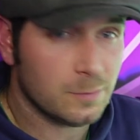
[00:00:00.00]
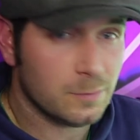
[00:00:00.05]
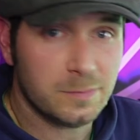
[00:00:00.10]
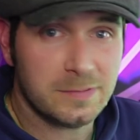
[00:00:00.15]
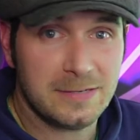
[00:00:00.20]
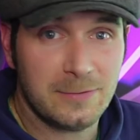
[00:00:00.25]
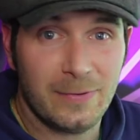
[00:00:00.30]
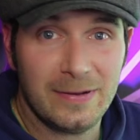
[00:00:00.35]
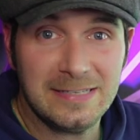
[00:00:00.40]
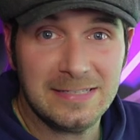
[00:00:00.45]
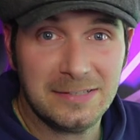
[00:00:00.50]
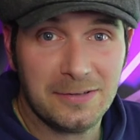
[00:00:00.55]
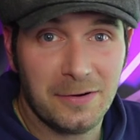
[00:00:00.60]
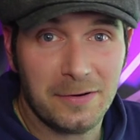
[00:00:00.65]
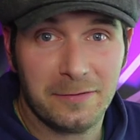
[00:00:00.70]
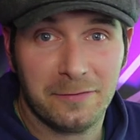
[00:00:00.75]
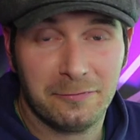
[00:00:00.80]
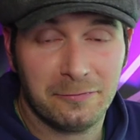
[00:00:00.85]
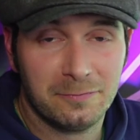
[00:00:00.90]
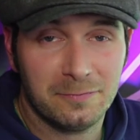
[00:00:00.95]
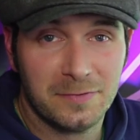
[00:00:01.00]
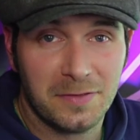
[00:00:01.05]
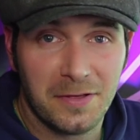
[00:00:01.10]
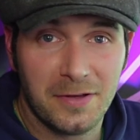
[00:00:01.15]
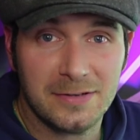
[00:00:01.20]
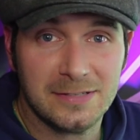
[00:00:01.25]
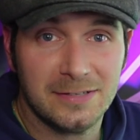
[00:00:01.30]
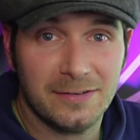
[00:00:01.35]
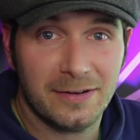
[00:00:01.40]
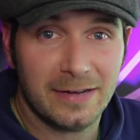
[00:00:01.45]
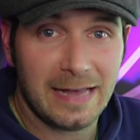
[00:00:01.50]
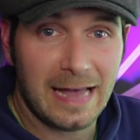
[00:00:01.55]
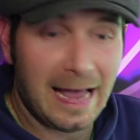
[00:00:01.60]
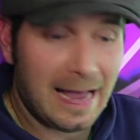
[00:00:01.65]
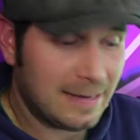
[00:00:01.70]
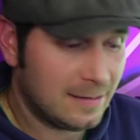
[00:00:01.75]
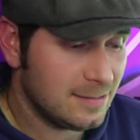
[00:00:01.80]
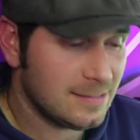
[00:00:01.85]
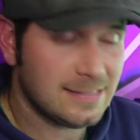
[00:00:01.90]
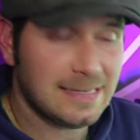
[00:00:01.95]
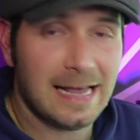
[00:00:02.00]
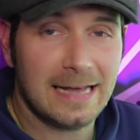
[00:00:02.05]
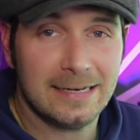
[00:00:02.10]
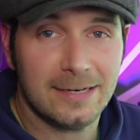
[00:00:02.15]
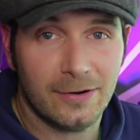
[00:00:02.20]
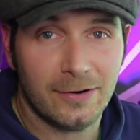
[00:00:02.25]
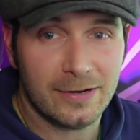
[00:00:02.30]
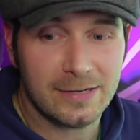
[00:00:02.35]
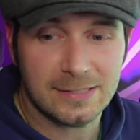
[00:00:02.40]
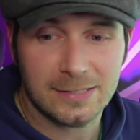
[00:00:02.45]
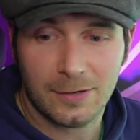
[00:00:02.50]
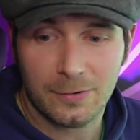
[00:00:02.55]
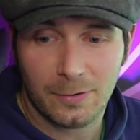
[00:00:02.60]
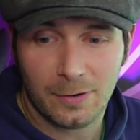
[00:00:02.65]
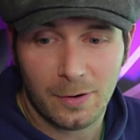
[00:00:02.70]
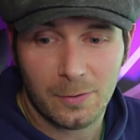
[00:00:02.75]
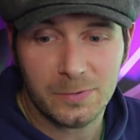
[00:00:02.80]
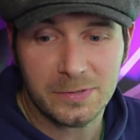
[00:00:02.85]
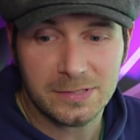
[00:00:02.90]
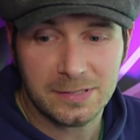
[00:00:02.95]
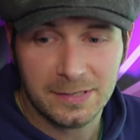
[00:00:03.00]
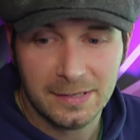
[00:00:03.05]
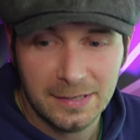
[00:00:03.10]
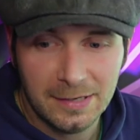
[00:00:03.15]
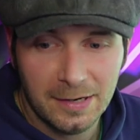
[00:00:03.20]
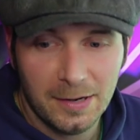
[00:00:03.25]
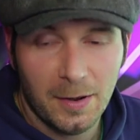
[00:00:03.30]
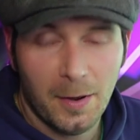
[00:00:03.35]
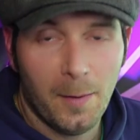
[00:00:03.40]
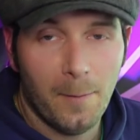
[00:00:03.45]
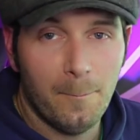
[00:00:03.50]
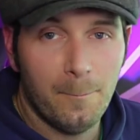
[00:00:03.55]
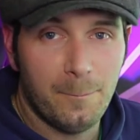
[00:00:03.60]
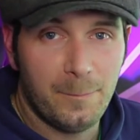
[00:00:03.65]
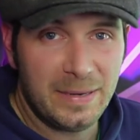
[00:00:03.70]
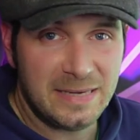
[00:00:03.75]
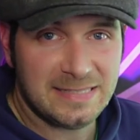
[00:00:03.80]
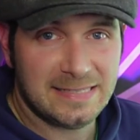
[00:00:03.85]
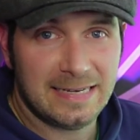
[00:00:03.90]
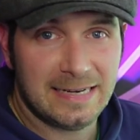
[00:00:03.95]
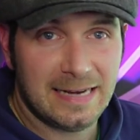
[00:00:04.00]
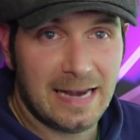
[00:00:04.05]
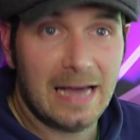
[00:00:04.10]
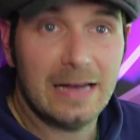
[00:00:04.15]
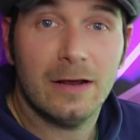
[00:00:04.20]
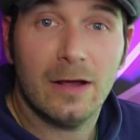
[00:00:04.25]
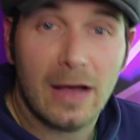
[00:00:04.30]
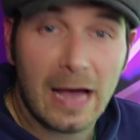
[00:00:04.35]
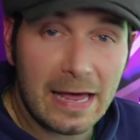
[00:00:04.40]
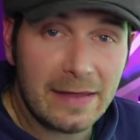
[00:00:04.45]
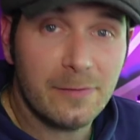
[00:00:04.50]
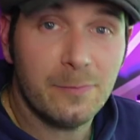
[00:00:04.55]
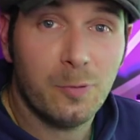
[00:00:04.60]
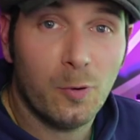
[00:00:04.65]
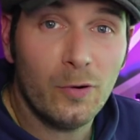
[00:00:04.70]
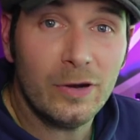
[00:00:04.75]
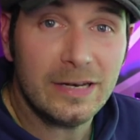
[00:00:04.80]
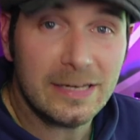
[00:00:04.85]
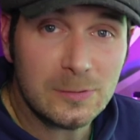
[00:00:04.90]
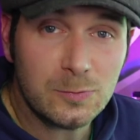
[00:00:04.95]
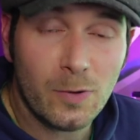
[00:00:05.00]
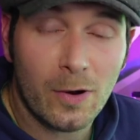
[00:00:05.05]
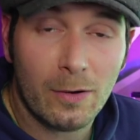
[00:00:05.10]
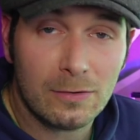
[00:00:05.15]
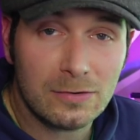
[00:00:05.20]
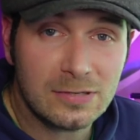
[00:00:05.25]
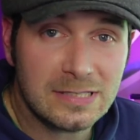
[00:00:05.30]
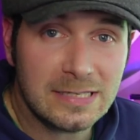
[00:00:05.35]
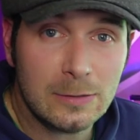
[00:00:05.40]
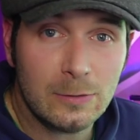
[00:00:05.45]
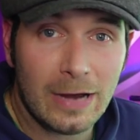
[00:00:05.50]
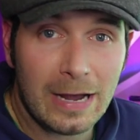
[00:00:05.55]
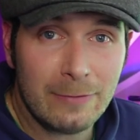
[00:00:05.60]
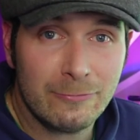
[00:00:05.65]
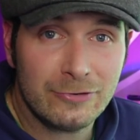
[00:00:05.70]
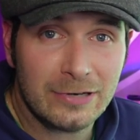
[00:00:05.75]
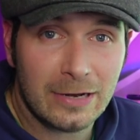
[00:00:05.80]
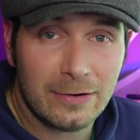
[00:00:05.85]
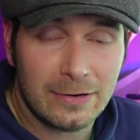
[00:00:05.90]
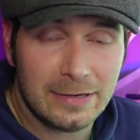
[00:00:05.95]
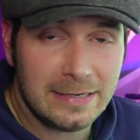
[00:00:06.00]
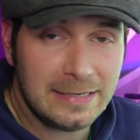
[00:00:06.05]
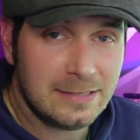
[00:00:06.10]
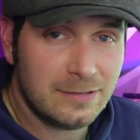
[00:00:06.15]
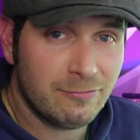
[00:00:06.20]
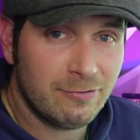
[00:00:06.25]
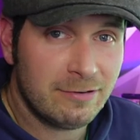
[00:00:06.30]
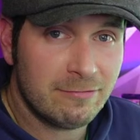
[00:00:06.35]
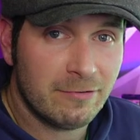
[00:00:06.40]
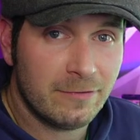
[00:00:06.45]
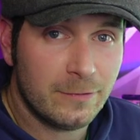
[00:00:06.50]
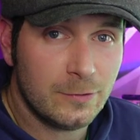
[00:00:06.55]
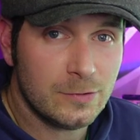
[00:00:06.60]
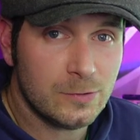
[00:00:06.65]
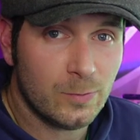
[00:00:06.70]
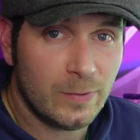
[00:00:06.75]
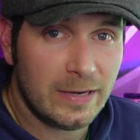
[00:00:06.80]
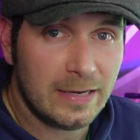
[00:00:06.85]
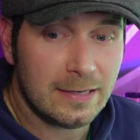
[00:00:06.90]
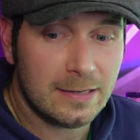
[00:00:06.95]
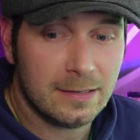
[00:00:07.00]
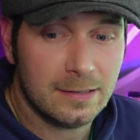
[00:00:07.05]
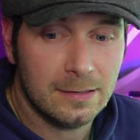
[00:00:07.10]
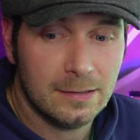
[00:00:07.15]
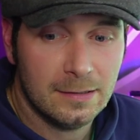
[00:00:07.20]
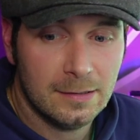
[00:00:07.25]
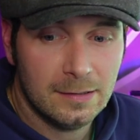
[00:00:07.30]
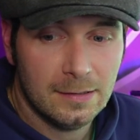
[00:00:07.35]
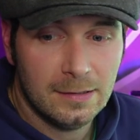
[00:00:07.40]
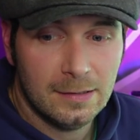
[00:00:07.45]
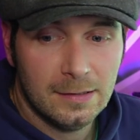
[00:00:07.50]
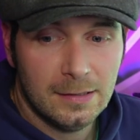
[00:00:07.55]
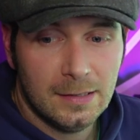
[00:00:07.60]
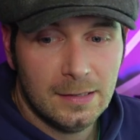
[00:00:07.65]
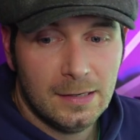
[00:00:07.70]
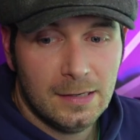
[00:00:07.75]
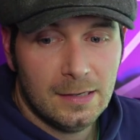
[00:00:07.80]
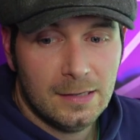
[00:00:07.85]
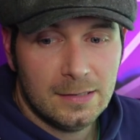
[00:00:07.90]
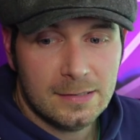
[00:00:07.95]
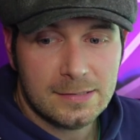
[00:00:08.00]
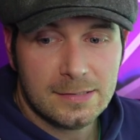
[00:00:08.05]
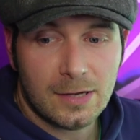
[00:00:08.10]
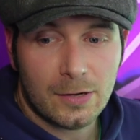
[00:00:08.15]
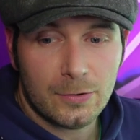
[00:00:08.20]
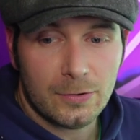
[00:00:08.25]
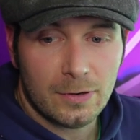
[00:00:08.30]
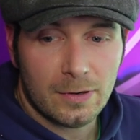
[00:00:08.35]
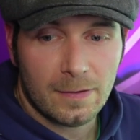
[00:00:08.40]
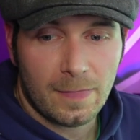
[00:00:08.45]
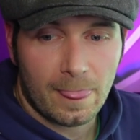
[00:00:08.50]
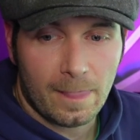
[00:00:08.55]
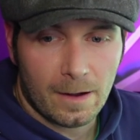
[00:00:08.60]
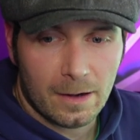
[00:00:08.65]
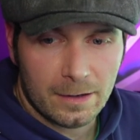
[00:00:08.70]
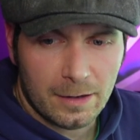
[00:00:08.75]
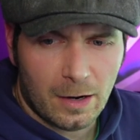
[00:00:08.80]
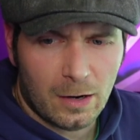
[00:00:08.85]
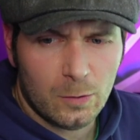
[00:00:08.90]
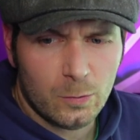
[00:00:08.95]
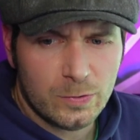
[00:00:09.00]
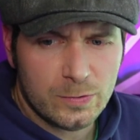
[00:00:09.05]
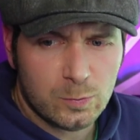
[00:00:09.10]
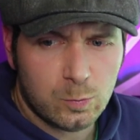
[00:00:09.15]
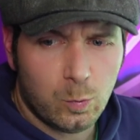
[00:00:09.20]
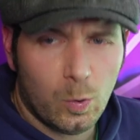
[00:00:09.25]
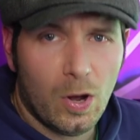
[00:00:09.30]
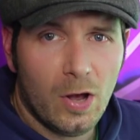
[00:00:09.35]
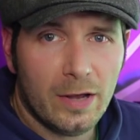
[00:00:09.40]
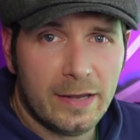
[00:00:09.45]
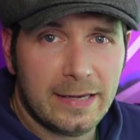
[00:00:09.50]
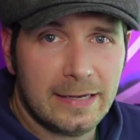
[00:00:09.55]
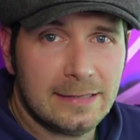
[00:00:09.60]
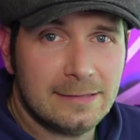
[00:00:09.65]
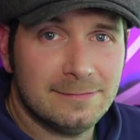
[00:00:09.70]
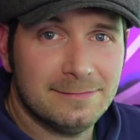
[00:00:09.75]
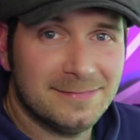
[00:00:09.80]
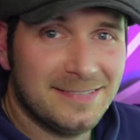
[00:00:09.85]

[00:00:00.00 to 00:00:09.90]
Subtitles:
Obviously Wednesday night, Thursday night and the Saturday night. So I was... busy. And at the point as well, I was still hammering out at least three reviews a week. So I was working.